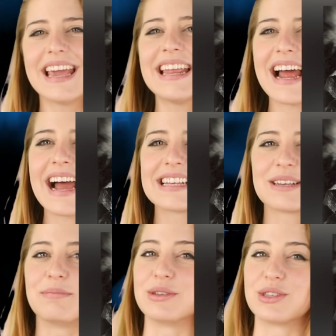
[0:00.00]
It has
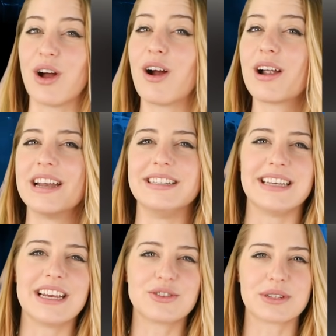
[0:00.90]
a bizarre and
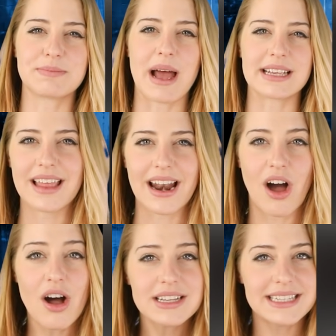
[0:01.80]
dangerous past that
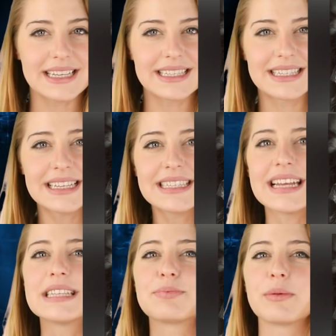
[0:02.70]
haunts it since
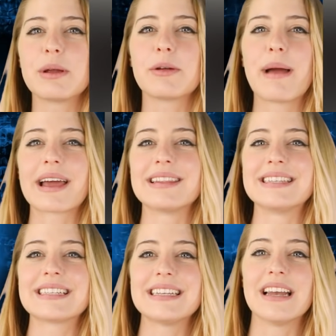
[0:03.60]
its premiere back in the
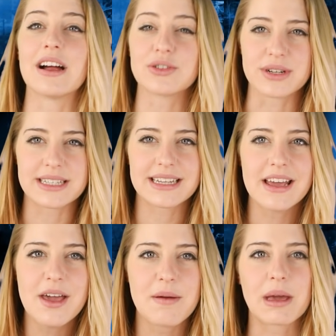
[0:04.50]
sixteen hundreds.
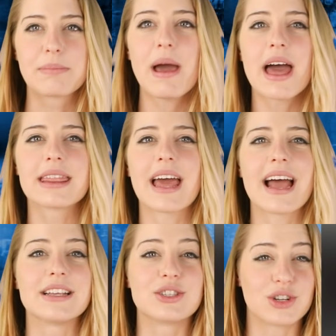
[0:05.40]
Macbeth
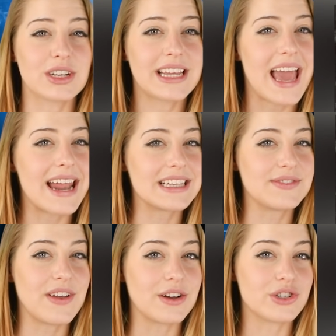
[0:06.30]
has certainly had its
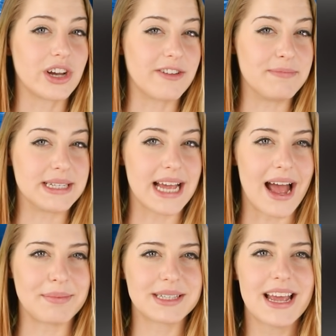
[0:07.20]
fair share of
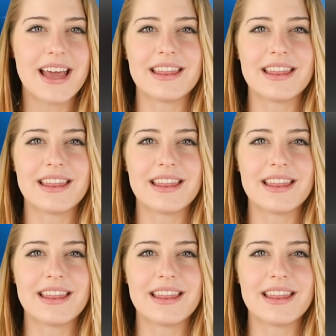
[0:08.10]
mishaps.